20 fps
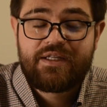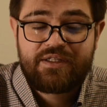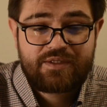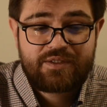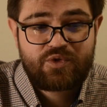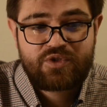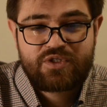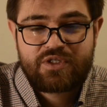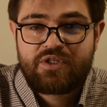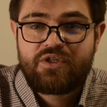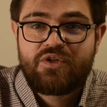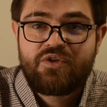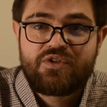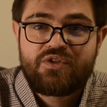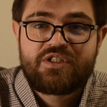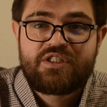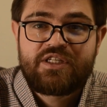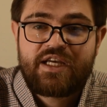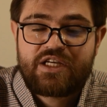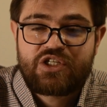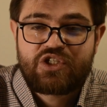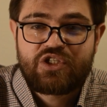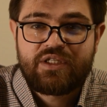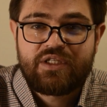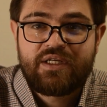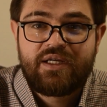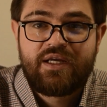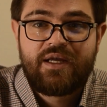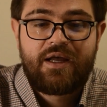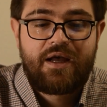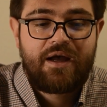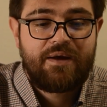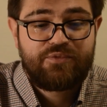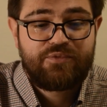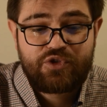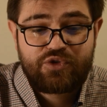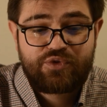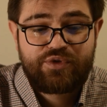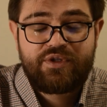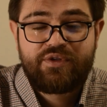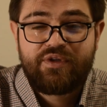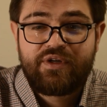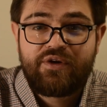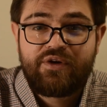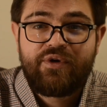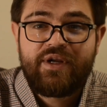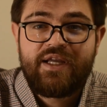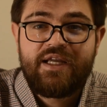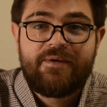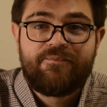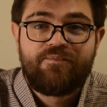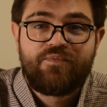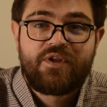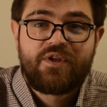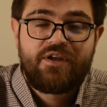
This was a good session. I'm sure you'll agree.